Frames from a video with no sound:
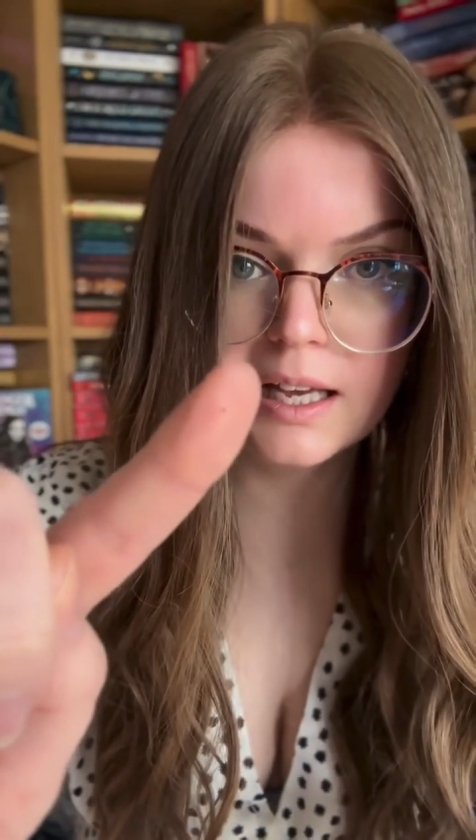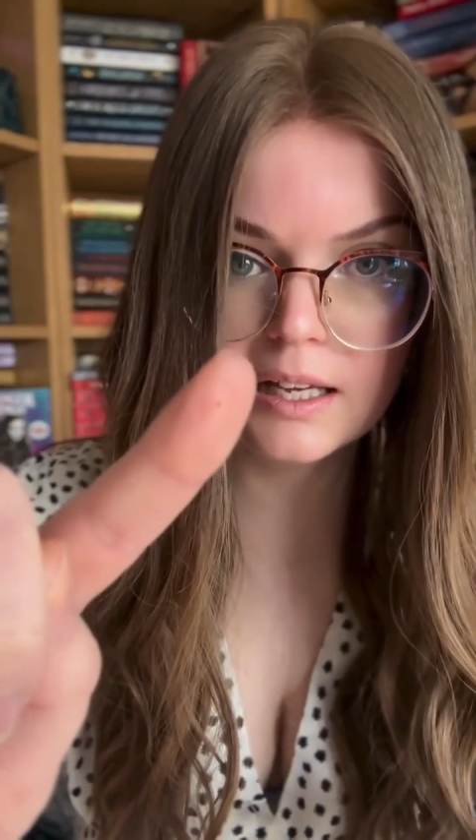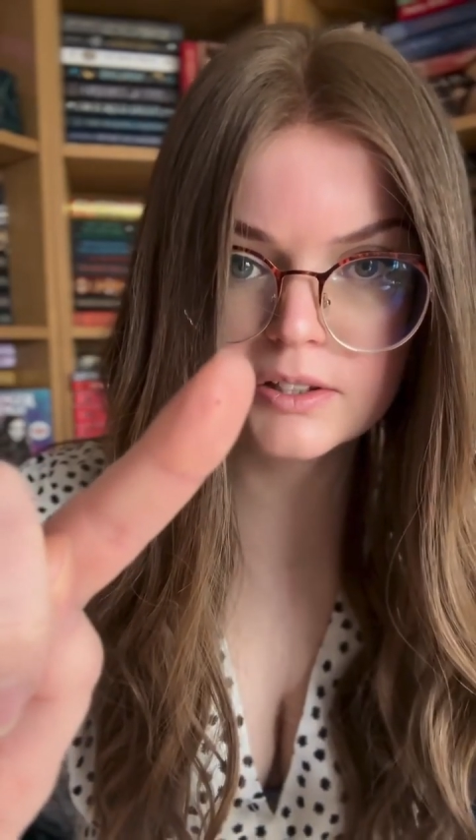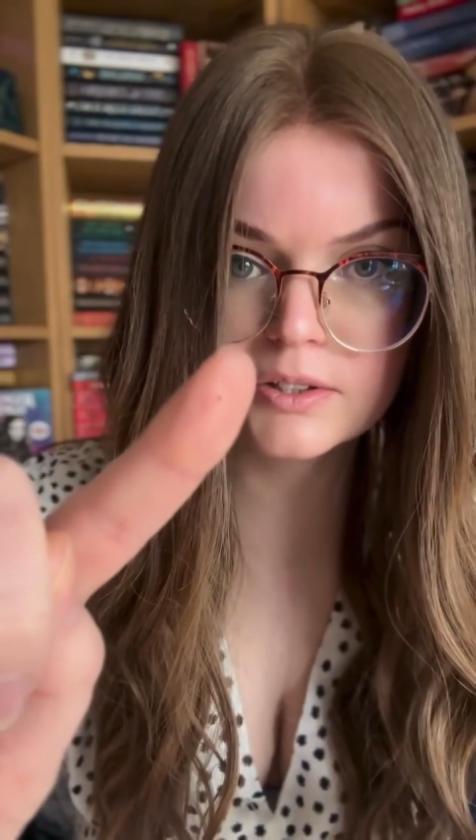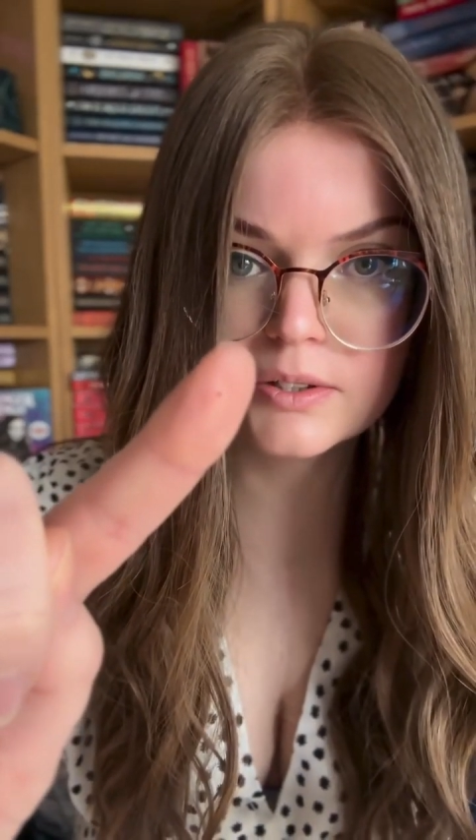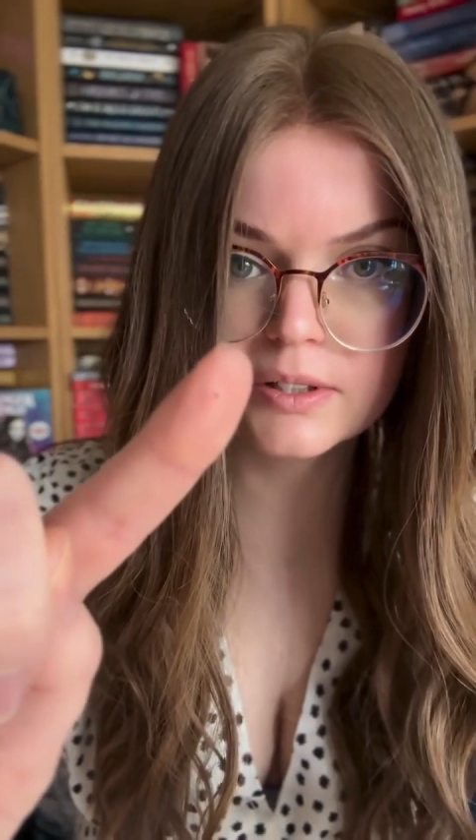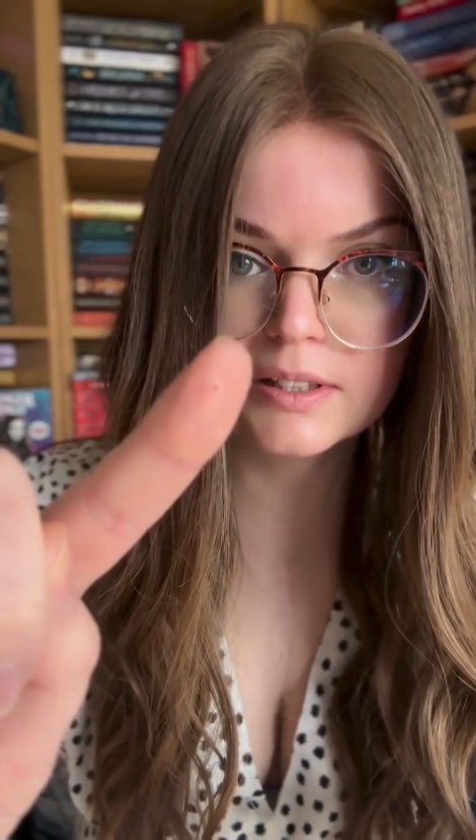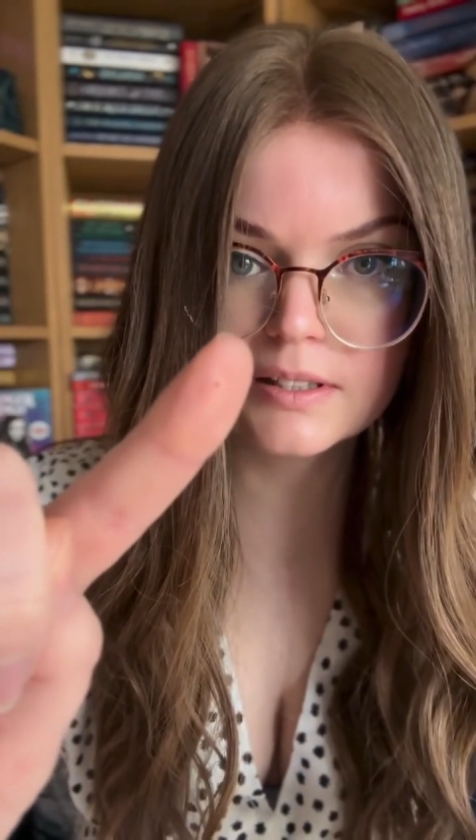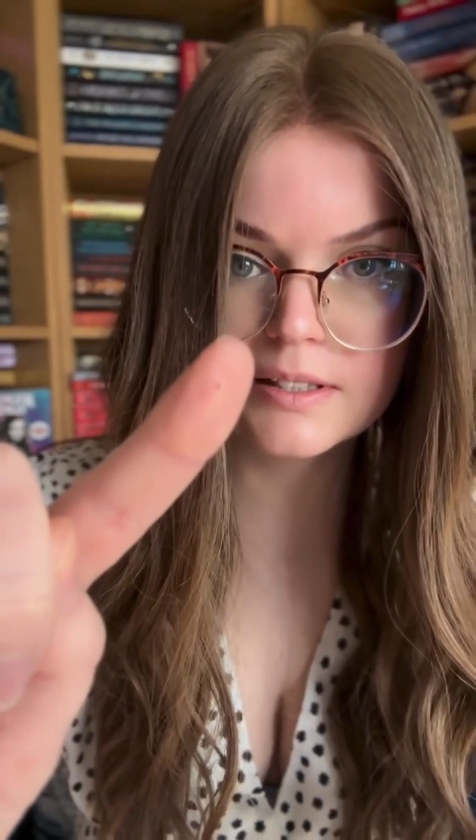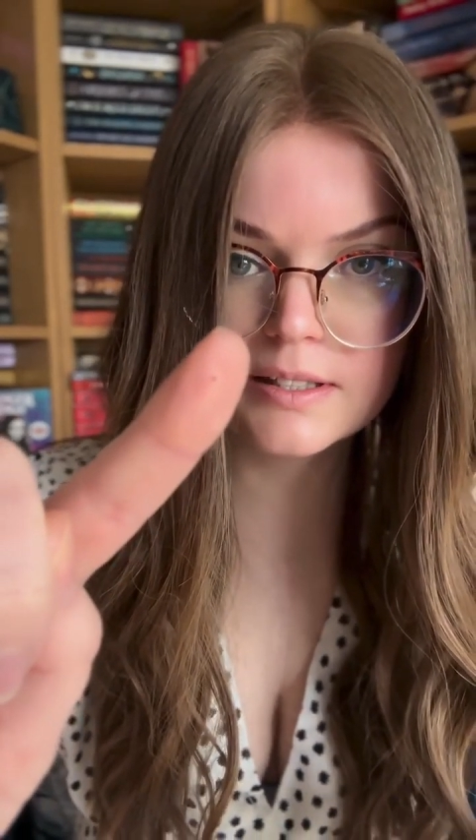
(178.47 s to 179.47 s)
as you
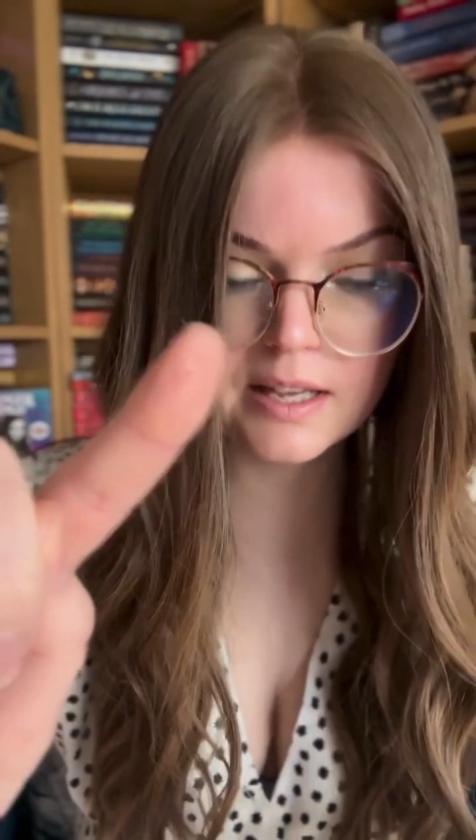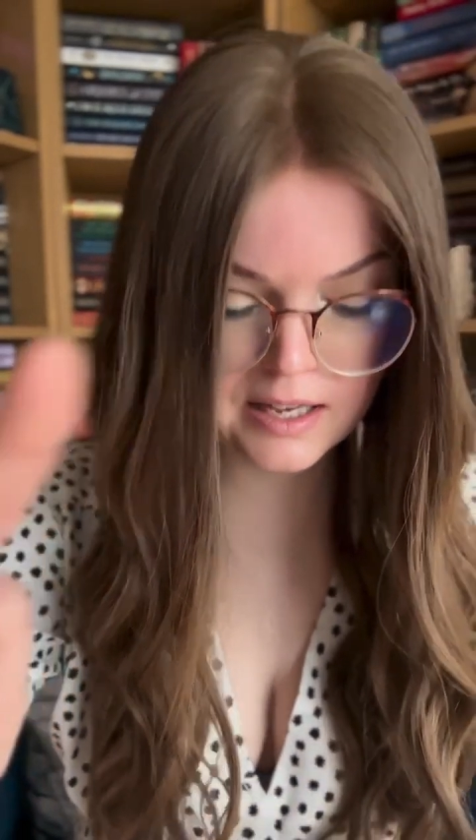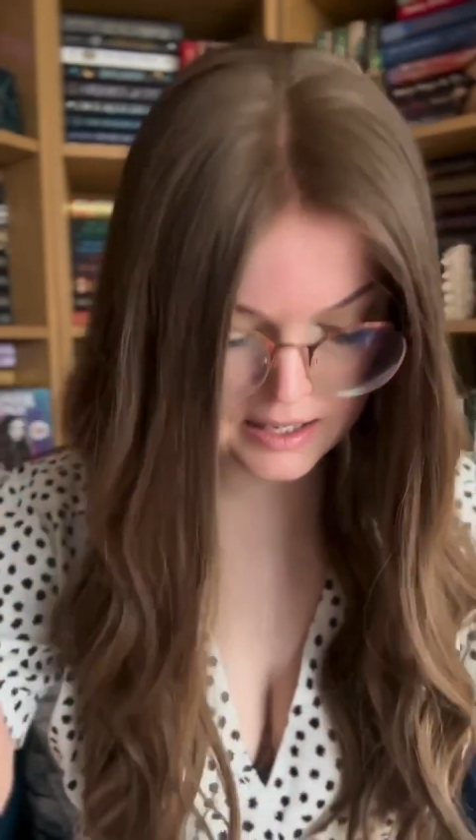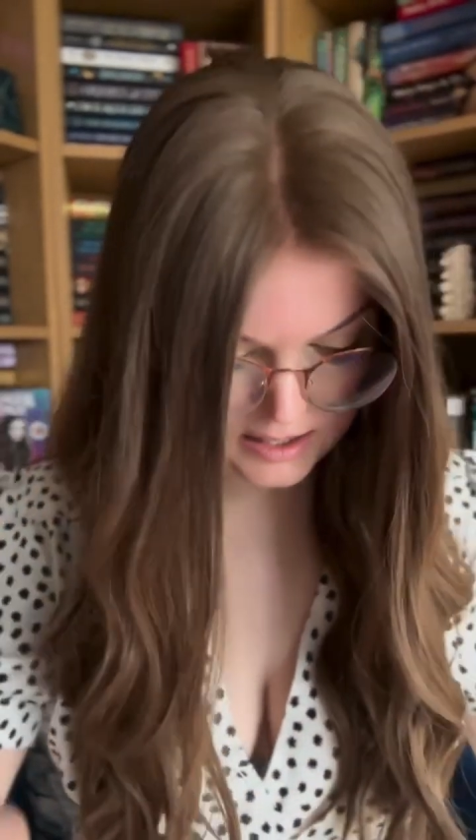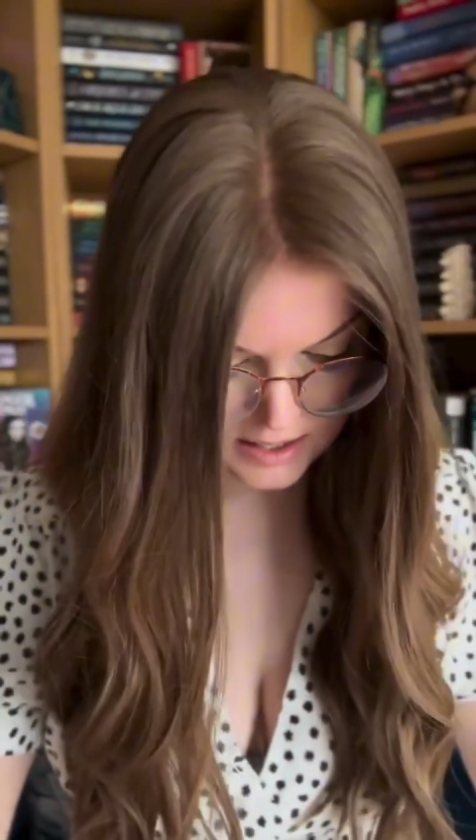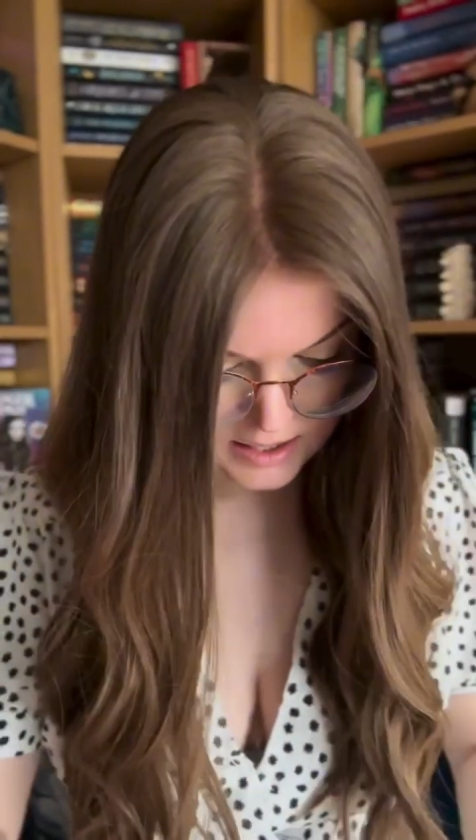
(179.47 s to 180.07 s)
can see.